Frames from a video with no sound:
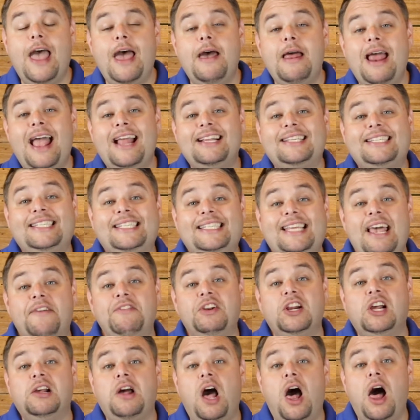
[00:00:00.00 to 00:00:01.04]
that. At
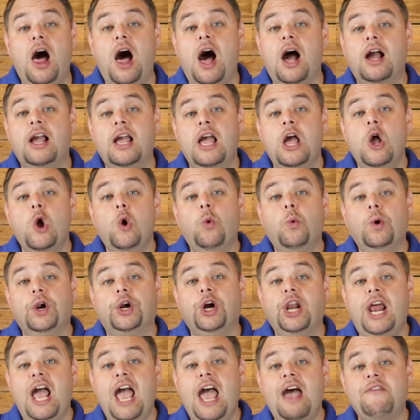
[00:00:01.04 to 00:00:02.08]
7 o'clock, we're
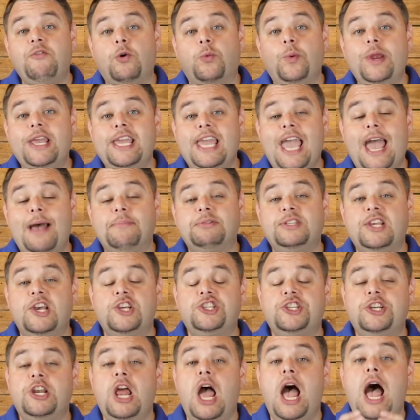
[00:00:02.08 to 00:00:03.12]
going to have a recap
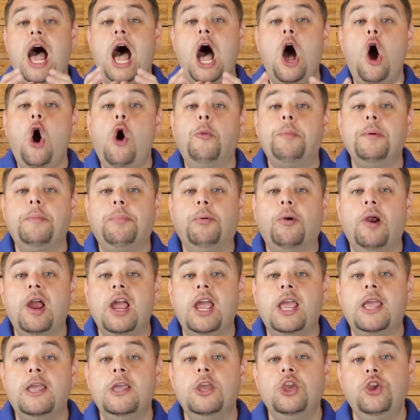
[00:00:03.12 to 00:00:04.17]
session. I hope and
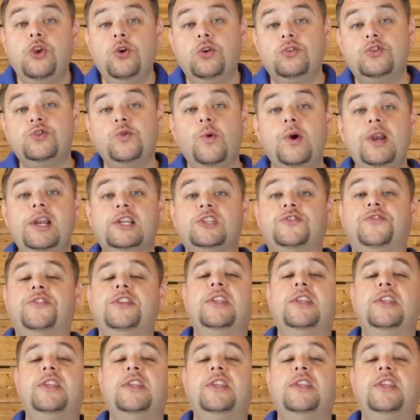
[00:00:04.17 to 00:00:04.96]
pray you'll join us